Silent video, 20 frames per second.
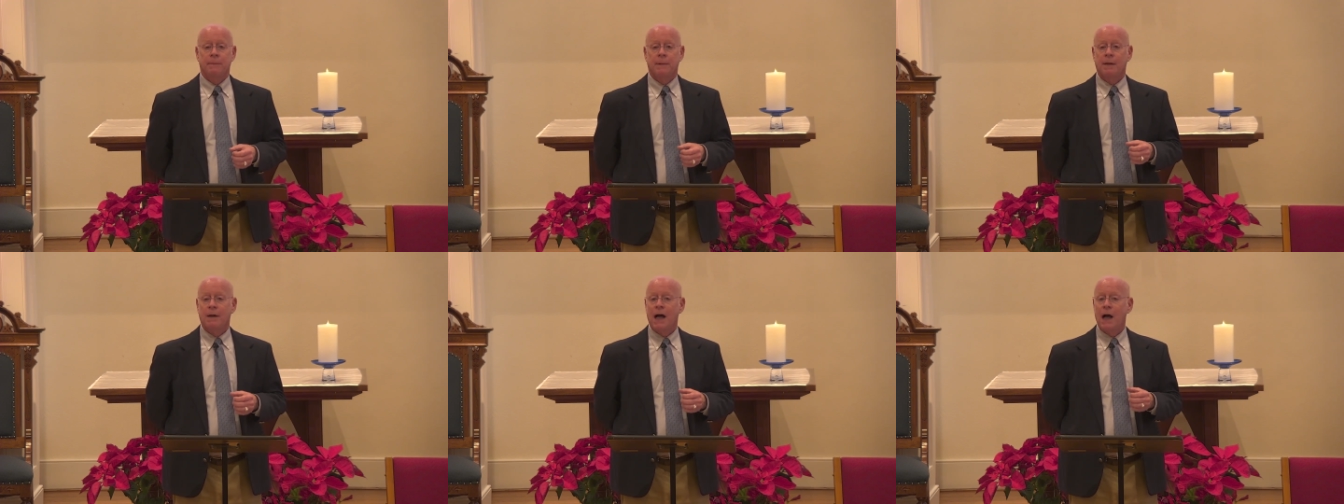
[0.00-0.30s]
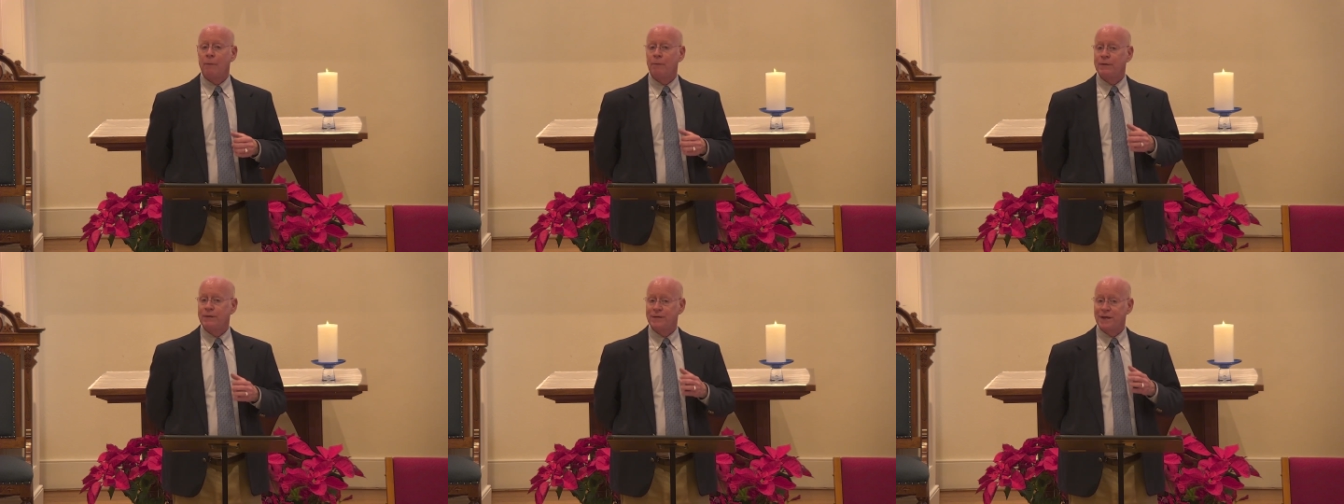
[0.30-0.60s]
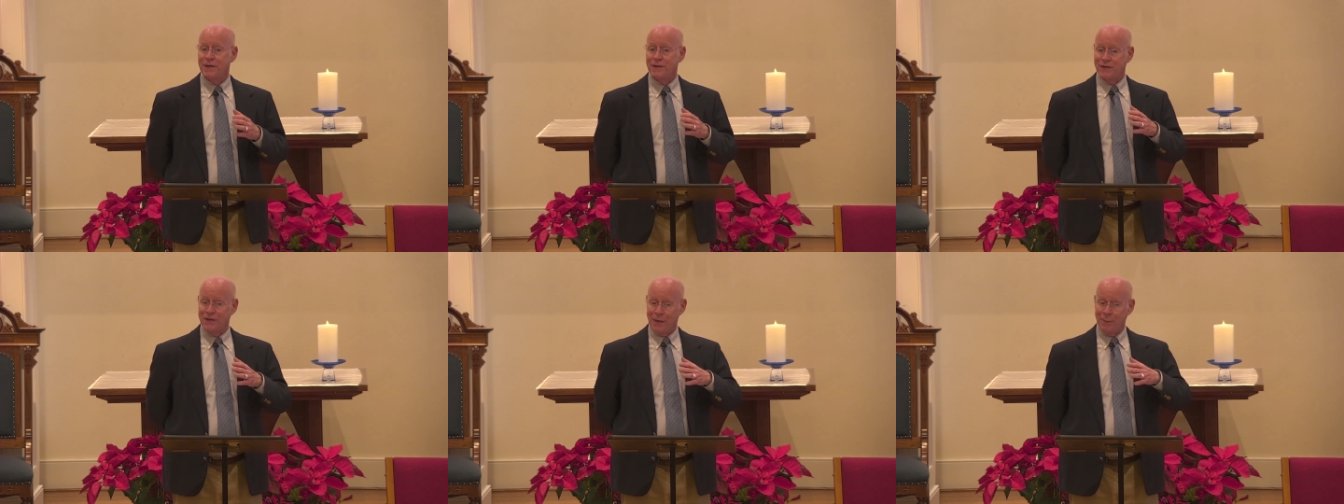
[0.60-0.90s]
Uh, I would
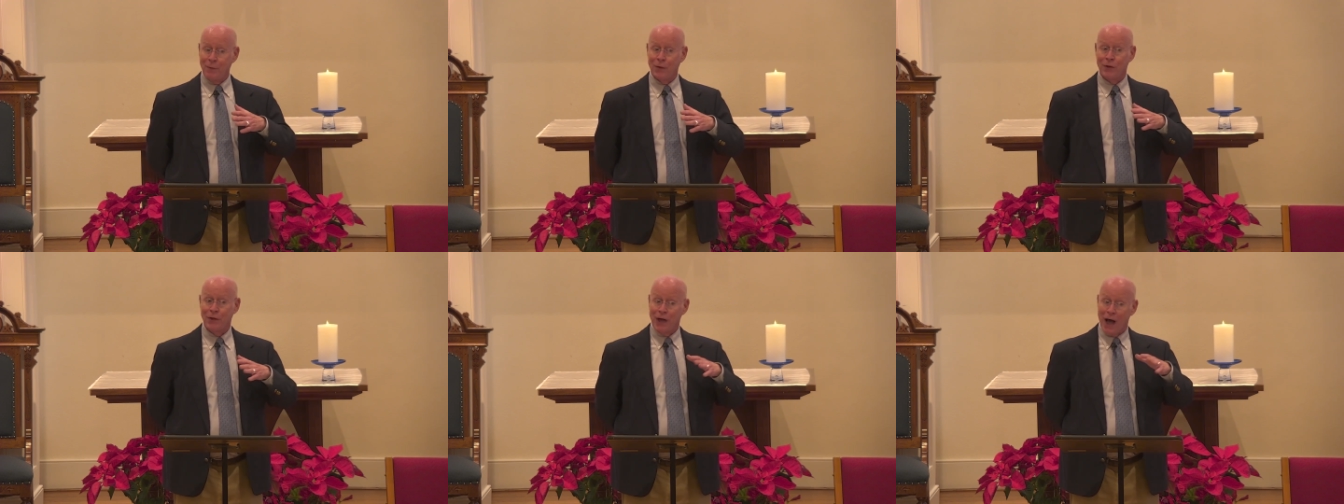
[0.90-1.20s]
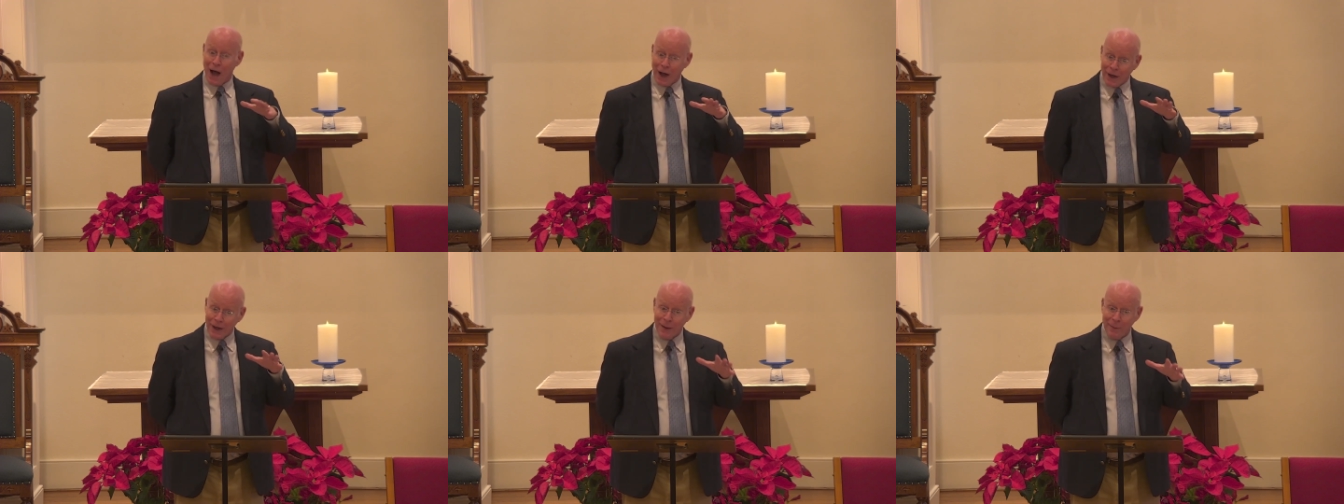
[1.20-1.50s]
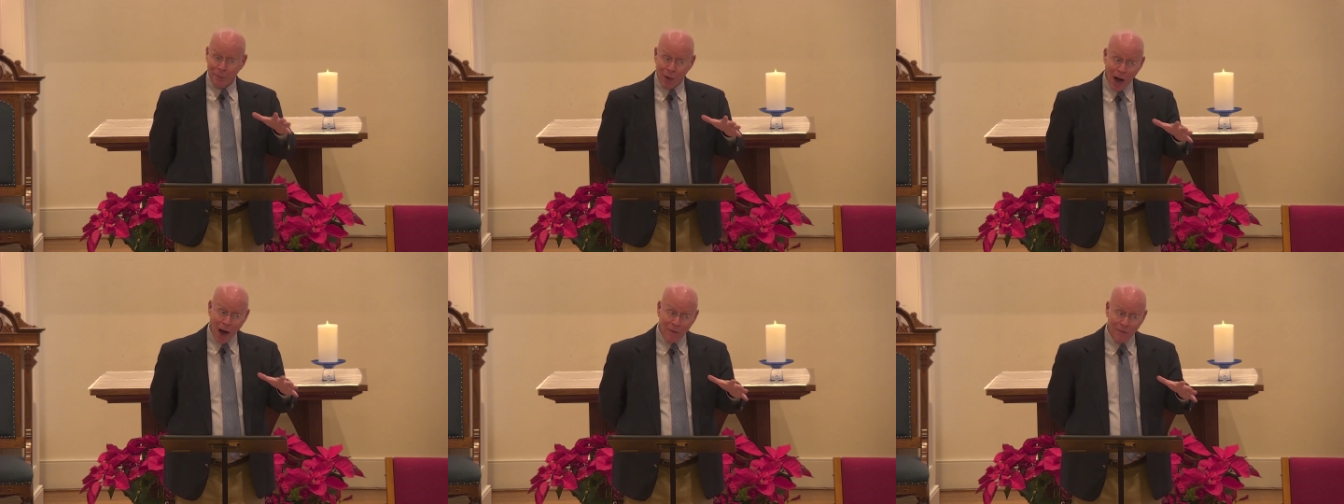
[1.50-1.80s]
say some are not
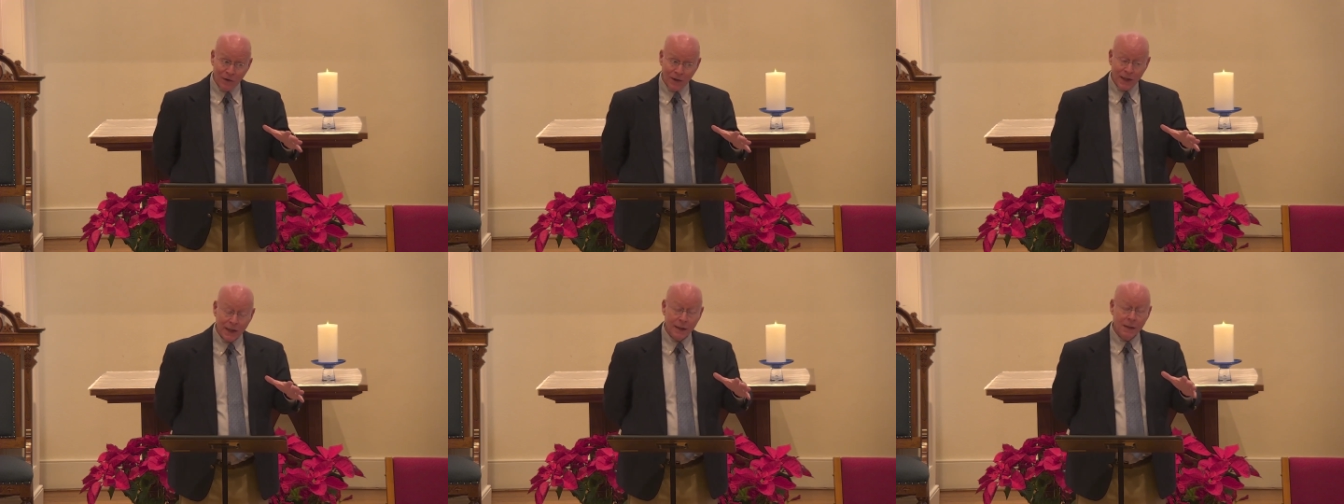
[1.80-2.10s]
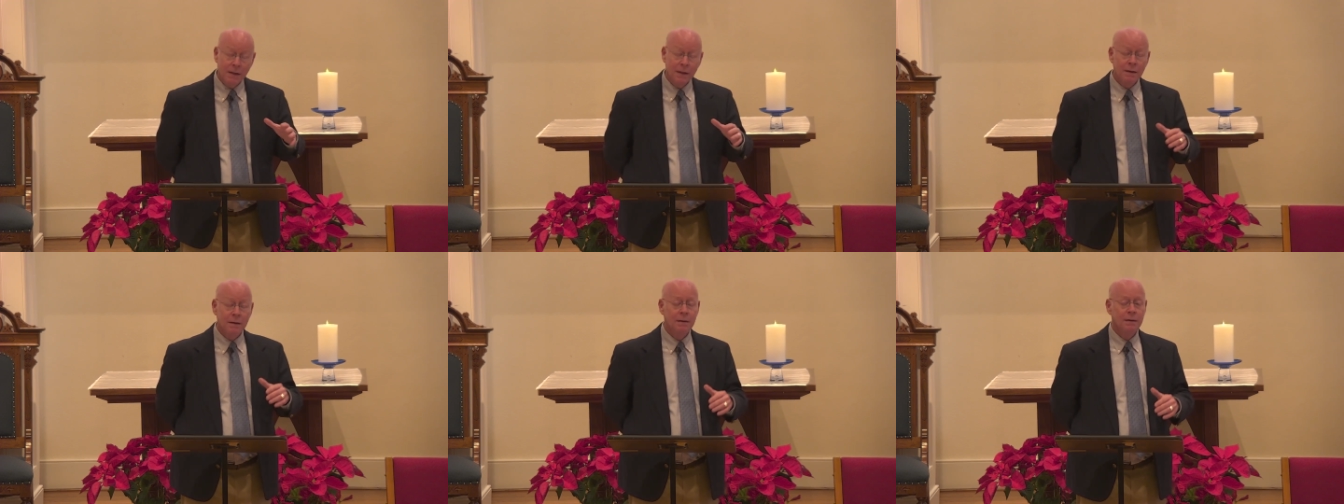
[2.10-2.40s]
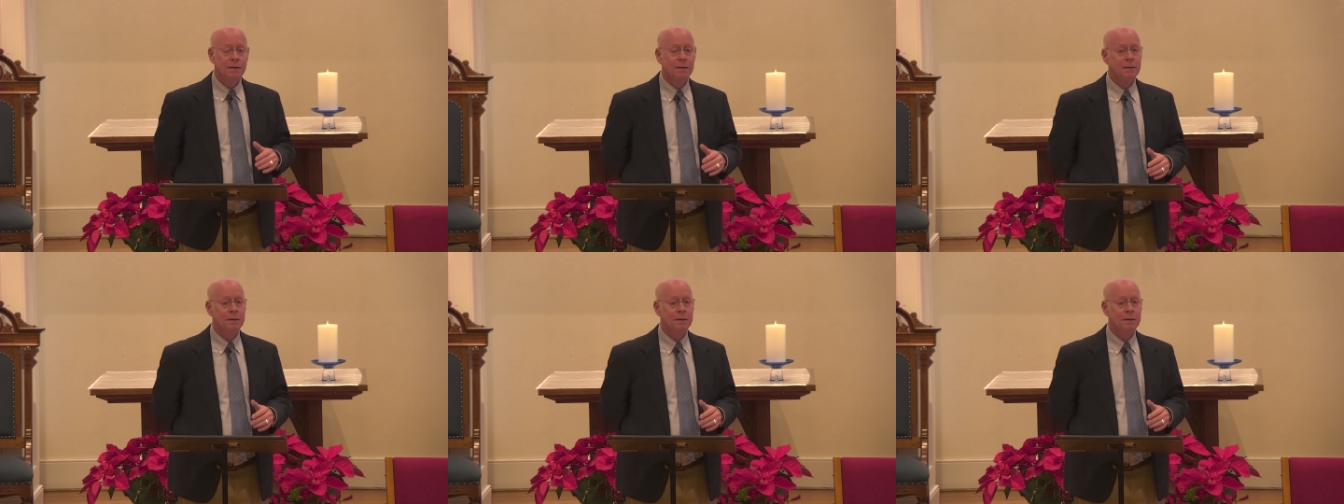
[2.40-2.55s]
in poverty,